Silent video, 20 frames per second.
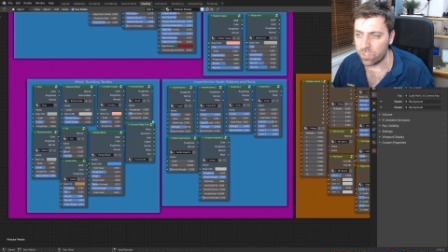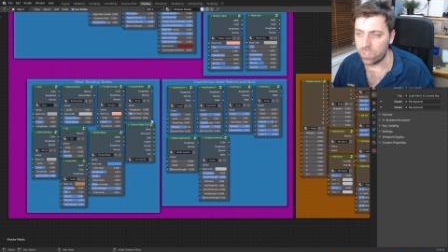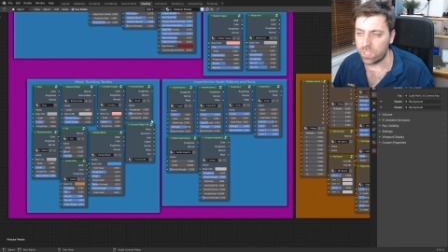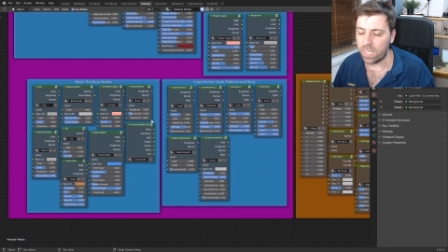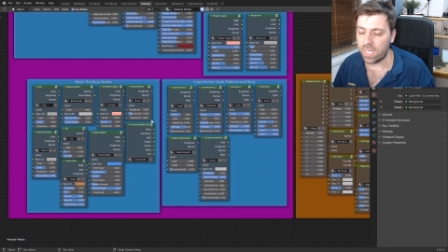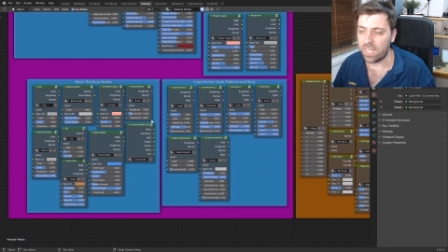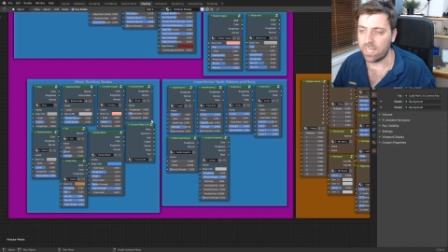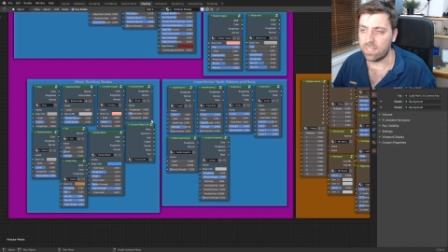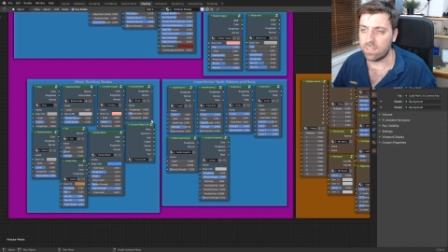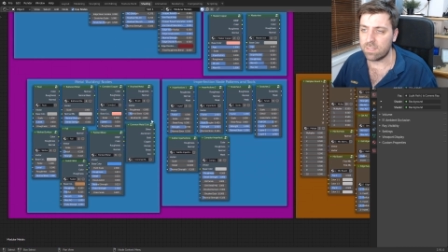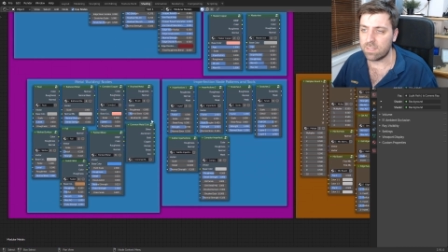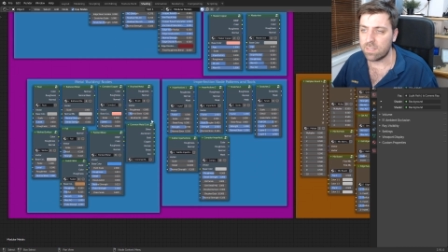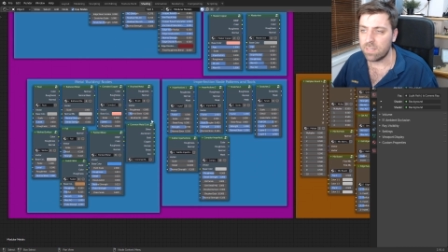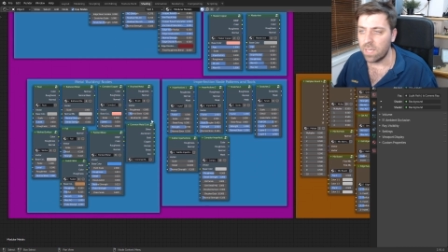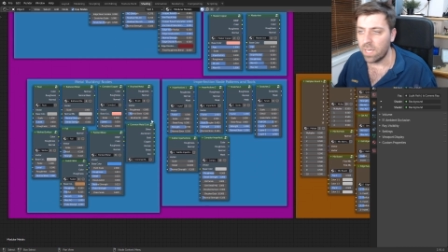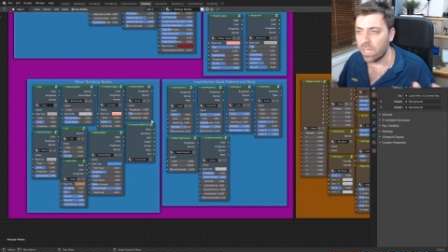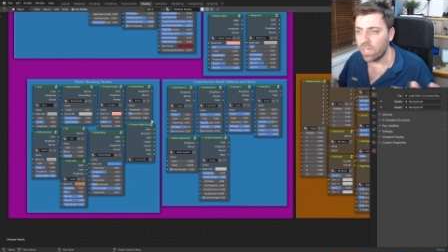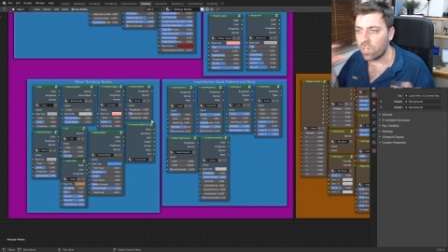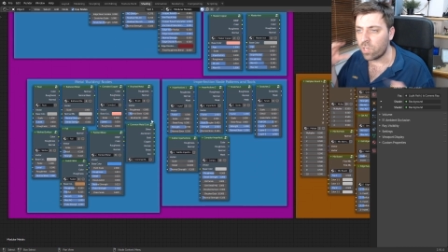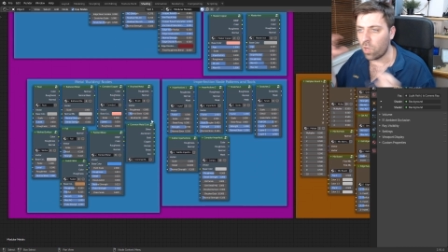do is
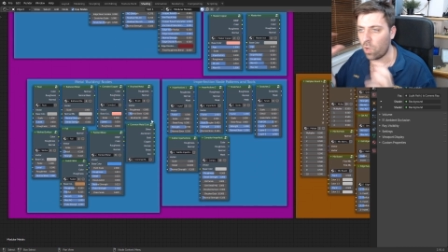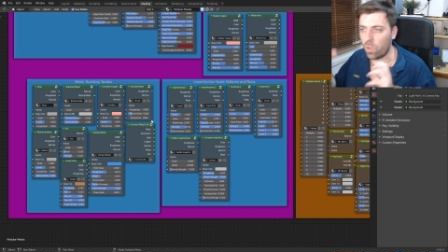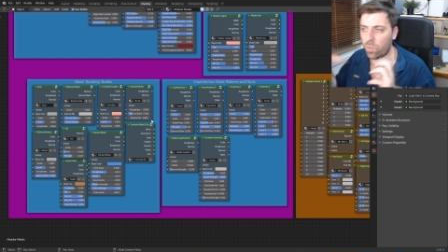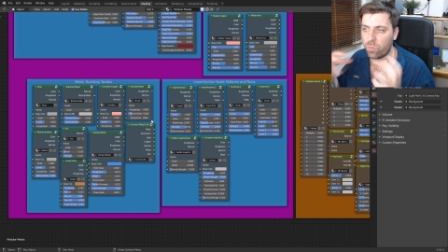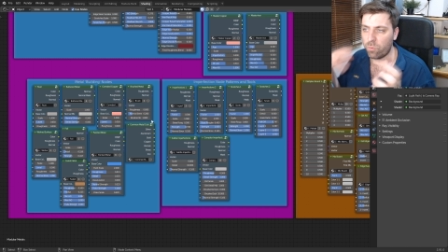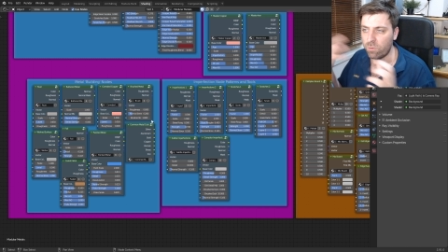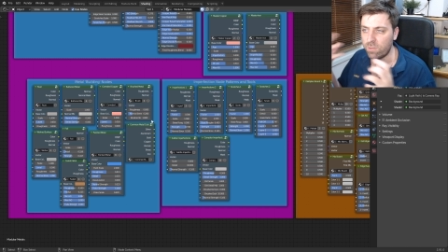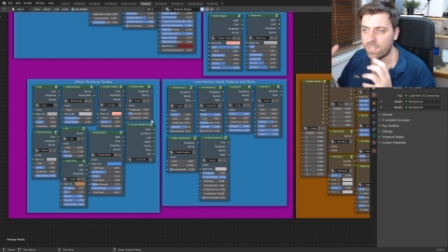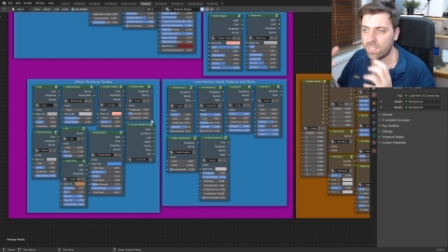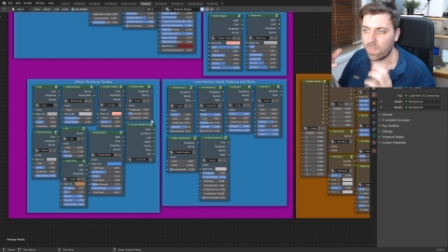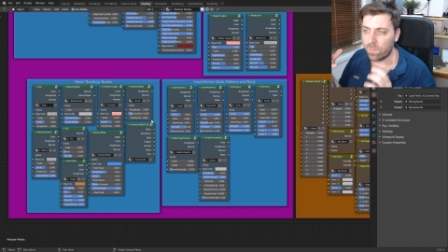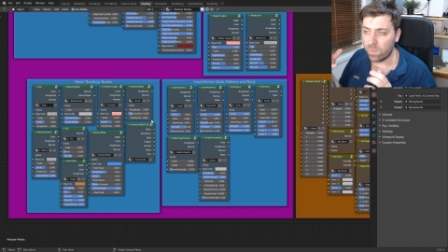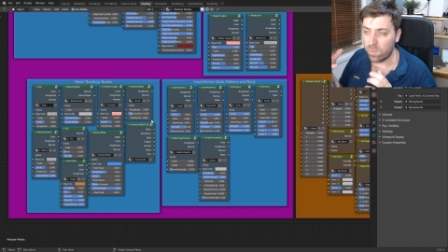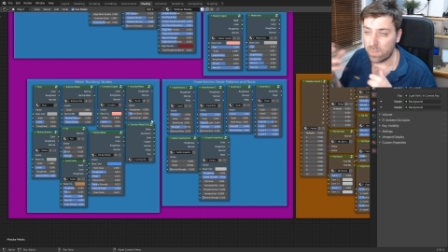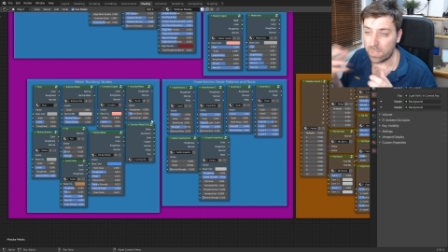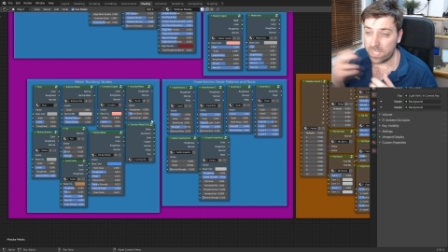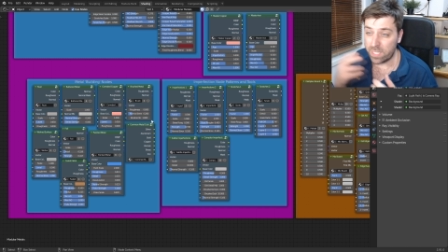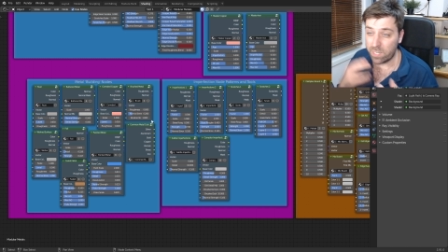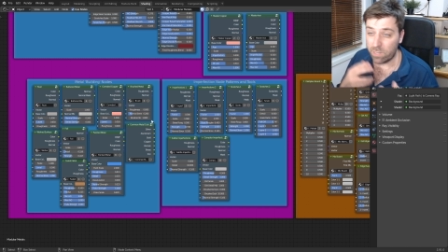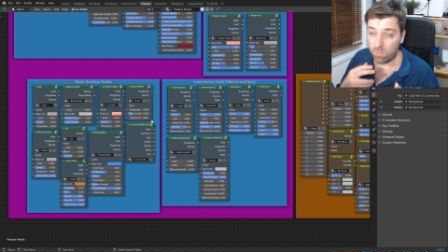go through some of the
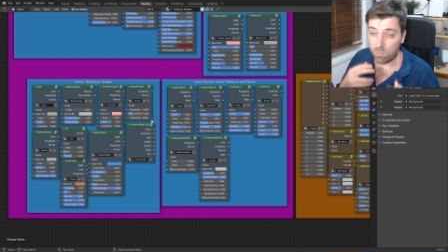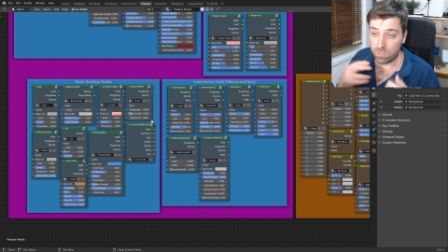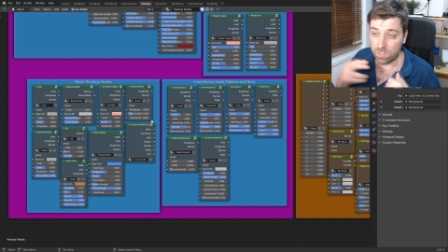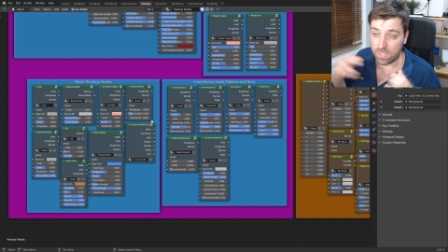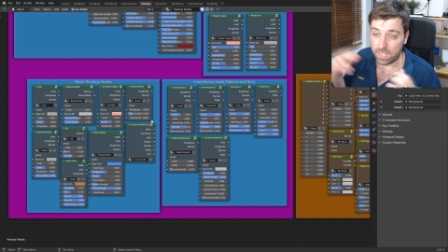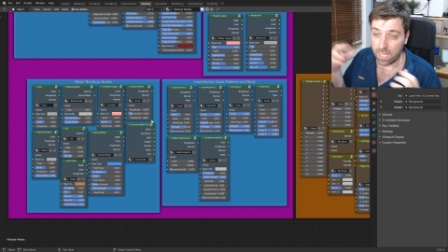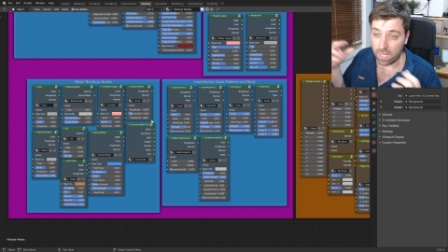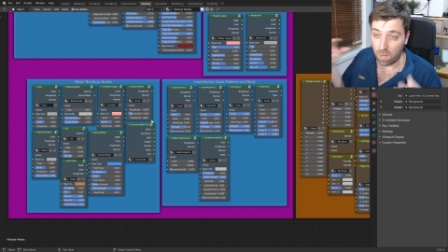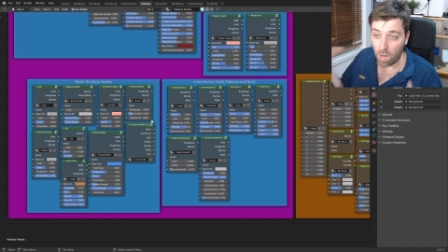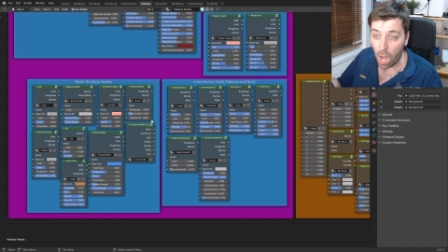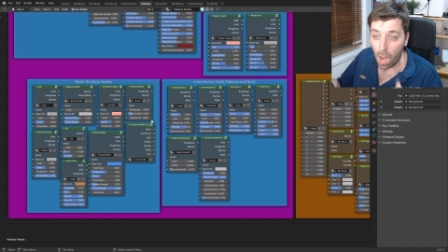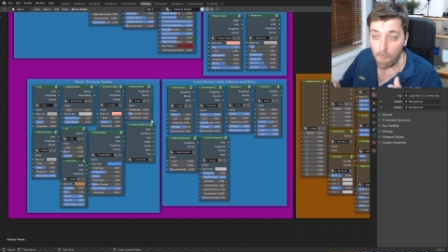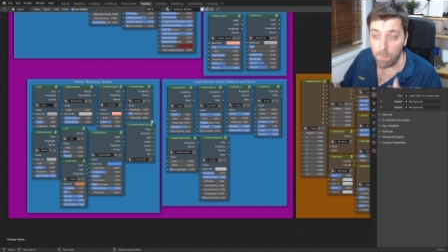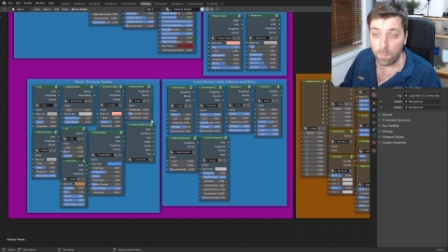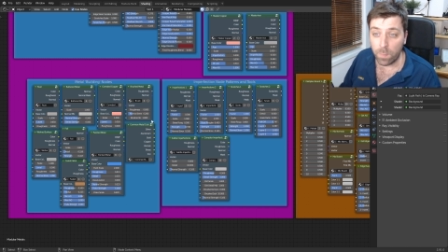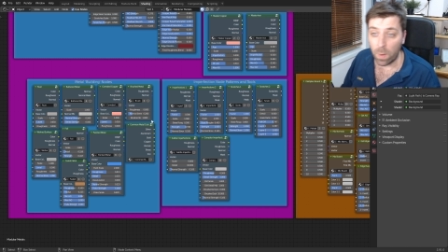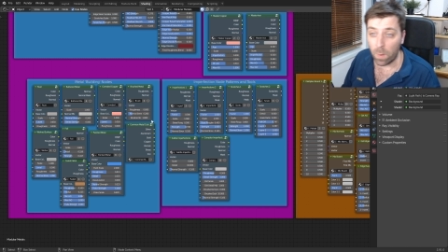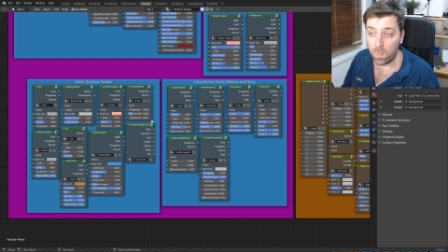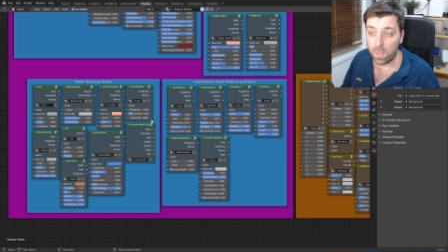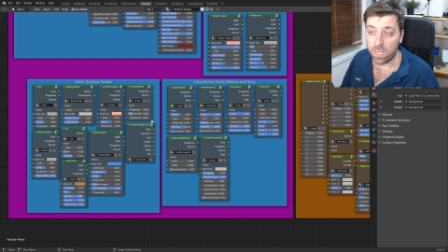materials that I'm
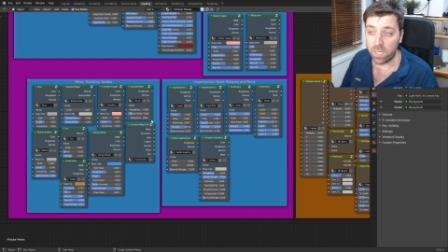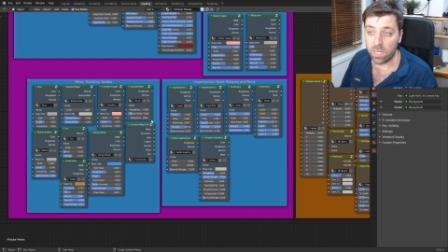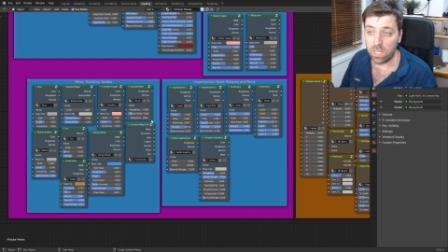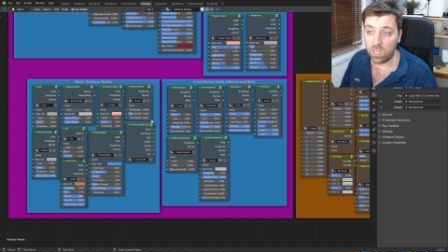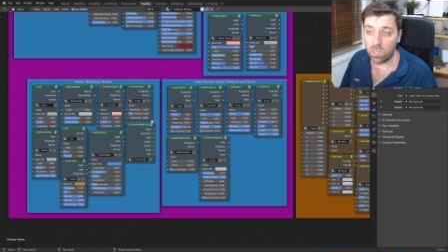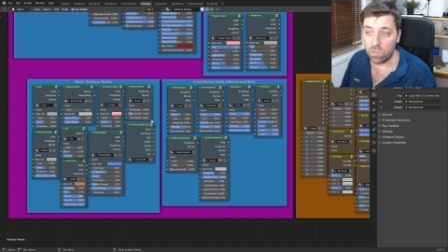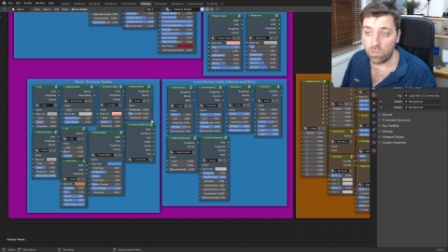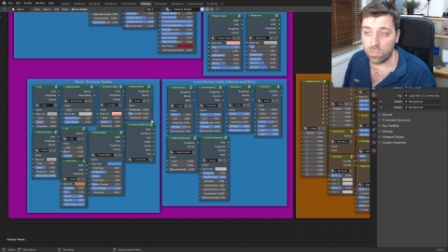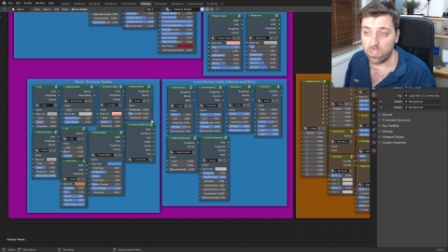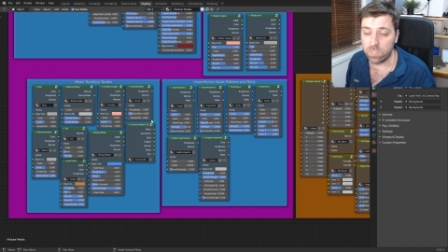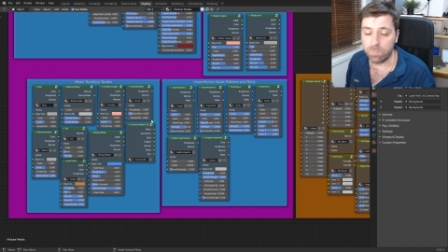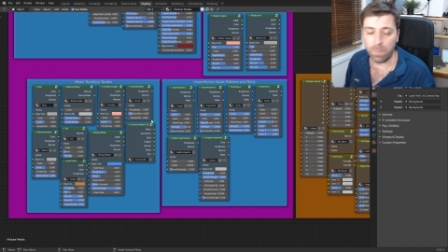probably going to use.